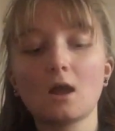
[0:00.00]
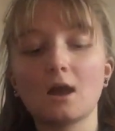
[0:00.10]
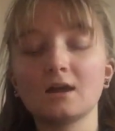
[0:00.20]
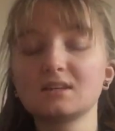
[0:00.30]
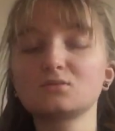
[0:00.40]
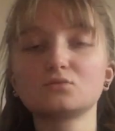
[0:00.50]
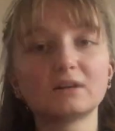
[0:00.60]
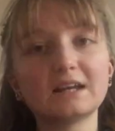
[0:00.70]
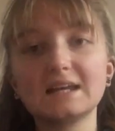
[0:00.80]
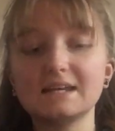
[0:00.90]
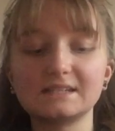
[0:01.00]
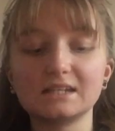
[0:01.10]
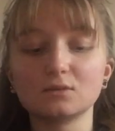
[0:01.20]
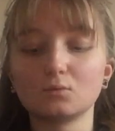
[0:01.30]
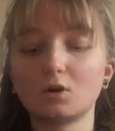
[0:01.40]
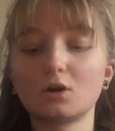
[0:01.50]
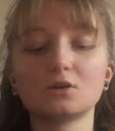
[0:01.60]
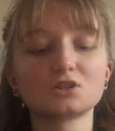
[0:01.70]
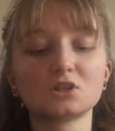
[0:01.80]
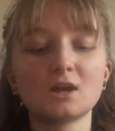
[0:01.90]
It's all really easy to
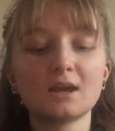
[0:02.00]
wash.